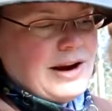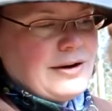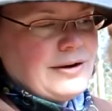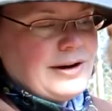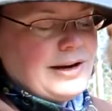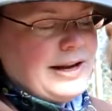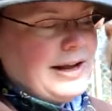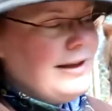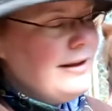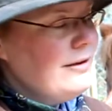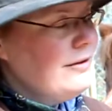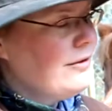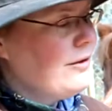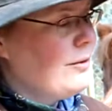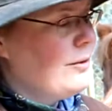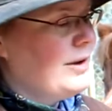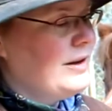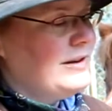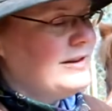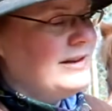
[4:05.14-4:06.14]
area,
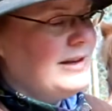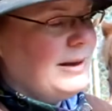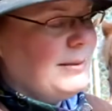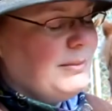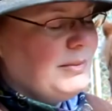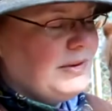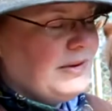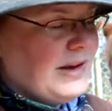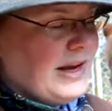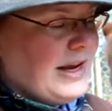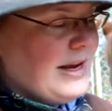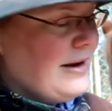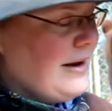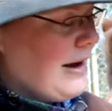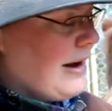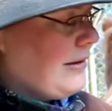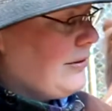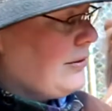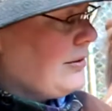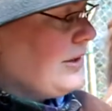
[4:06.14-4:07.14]
so it dips in
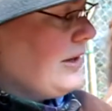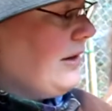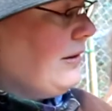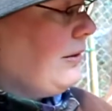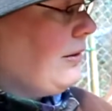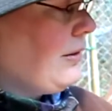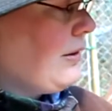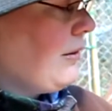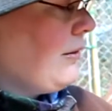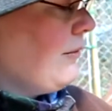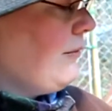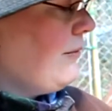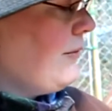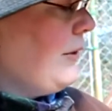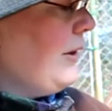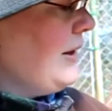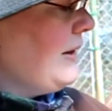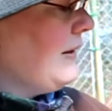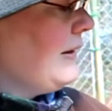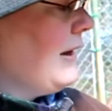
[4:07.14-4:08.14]
underneath their
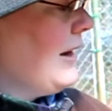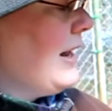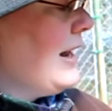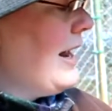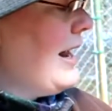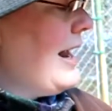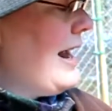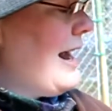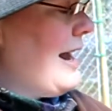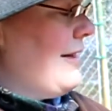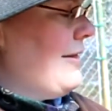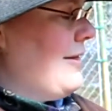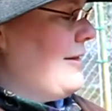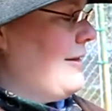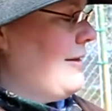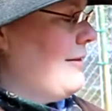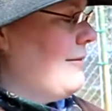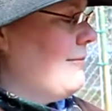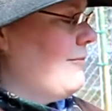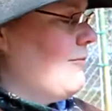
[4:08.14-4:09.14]
foot,
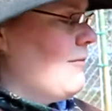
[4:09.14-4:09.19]
and